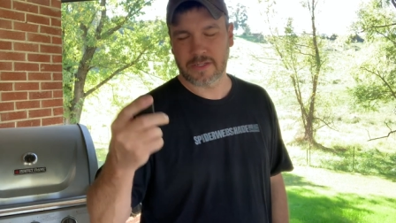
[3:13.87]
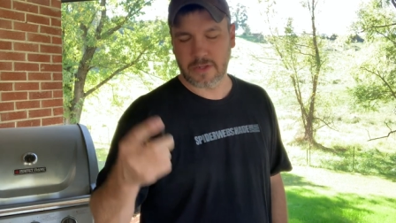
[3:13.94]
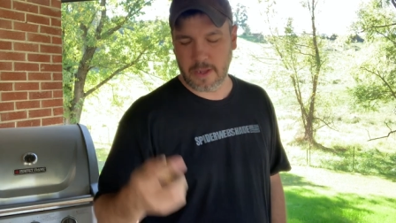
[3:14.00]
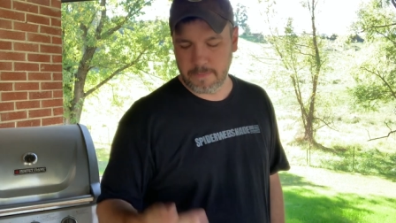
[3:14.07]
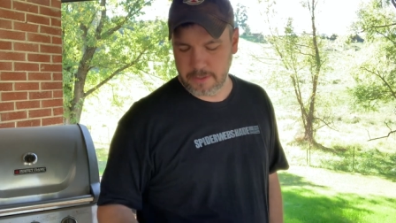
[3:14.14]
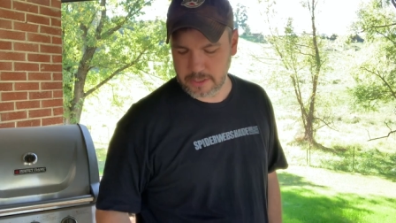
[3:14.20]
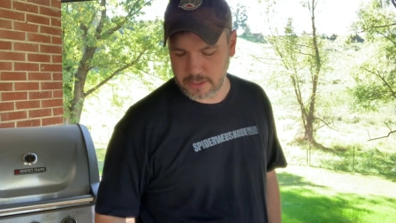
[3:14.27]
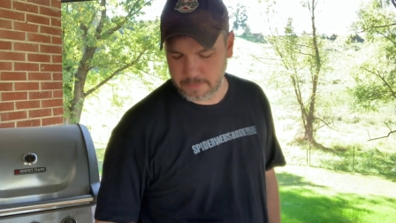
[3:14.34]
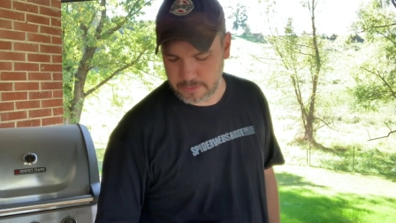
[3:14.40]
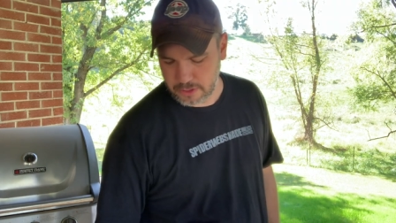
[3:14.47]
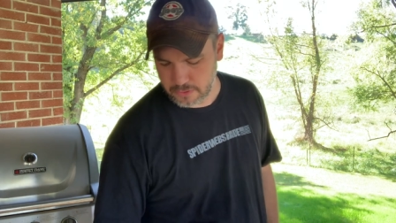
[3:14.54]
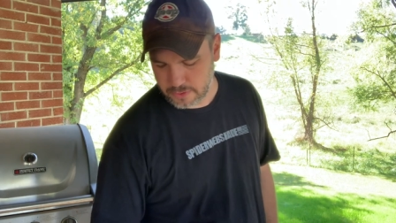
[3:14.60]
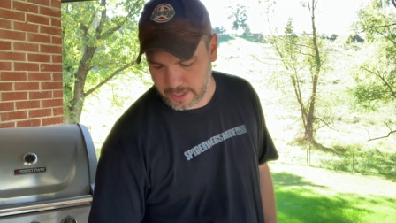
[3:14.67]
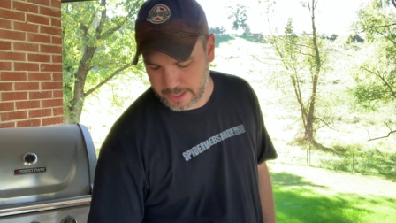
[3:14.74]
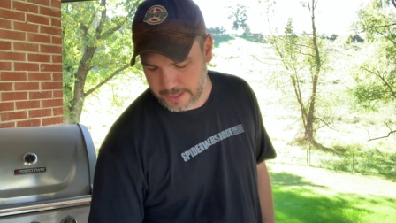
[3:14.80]
So I put the
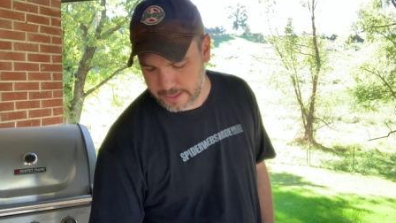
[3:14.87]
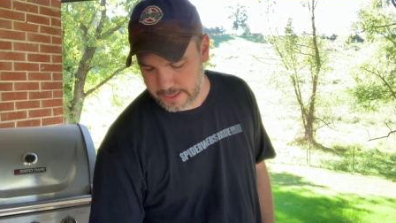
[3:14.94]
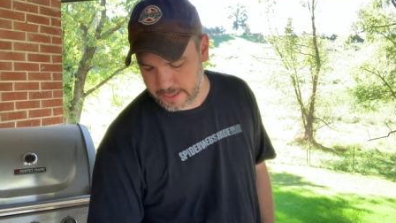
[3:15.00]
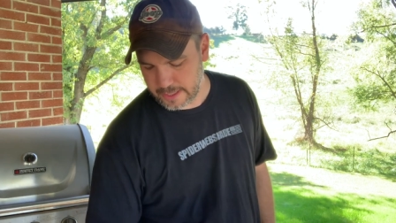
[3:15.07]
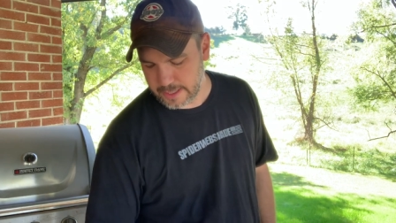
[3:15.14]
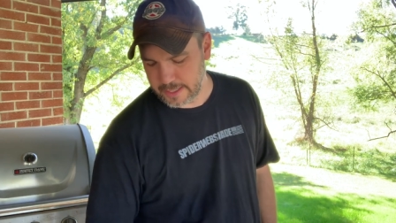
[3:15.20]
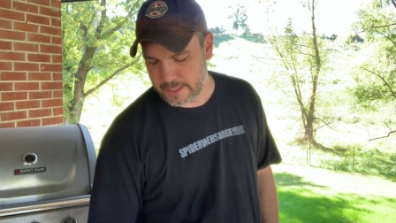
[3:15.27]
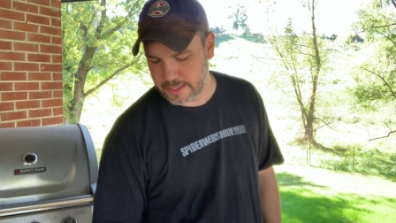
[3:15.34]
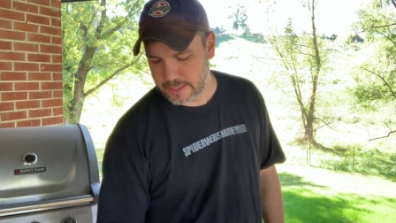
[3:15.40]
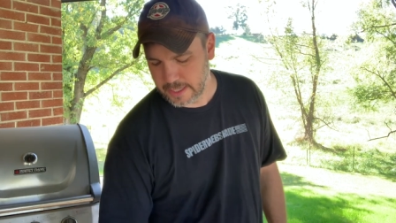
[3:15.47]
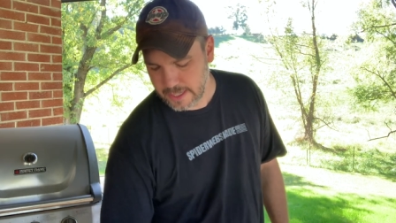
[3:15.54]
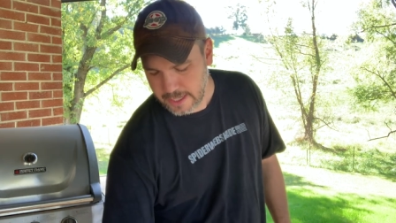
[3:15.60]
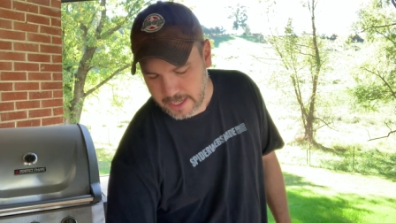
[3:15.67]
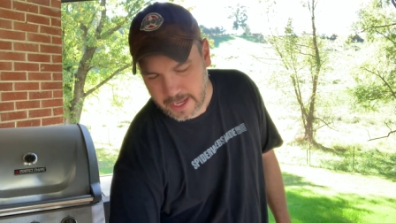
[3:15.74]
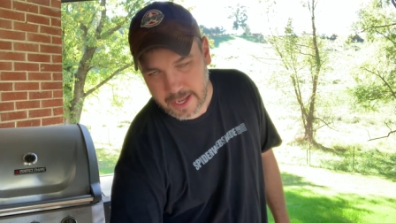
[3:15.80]
butane in it,
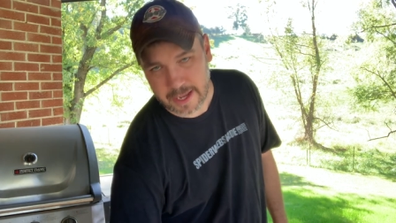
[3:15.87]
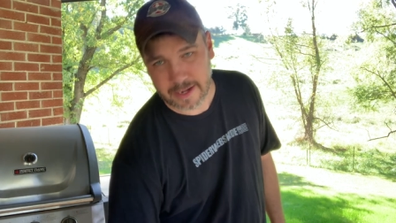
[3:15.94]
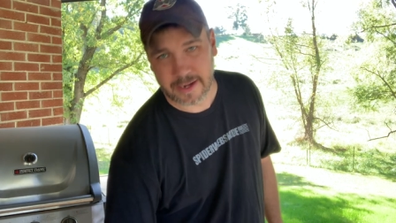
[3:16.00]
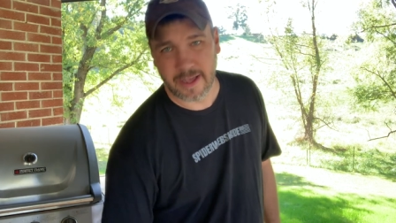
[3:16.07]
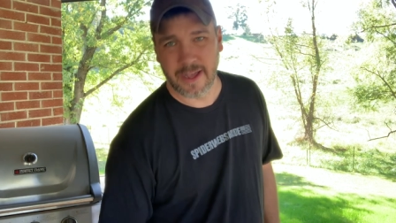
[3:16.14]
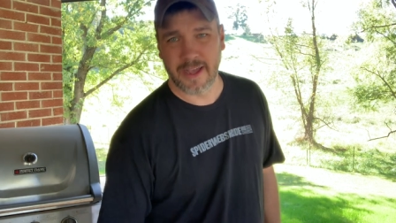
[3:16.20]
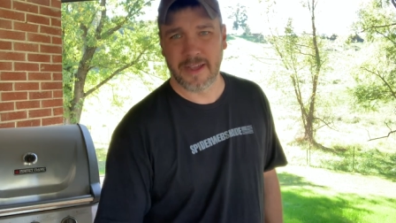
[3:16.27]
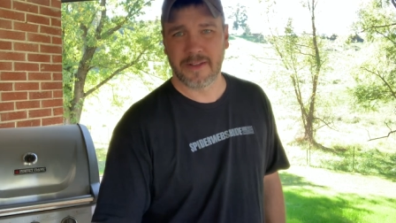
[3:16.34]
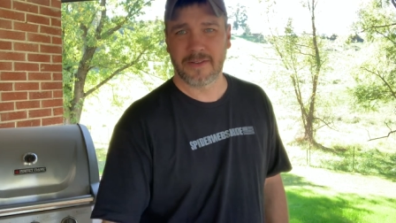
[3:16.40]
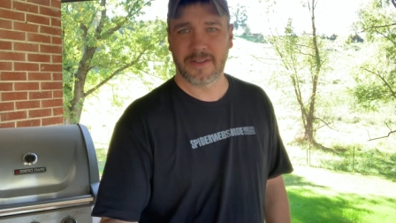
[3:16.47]
and uh,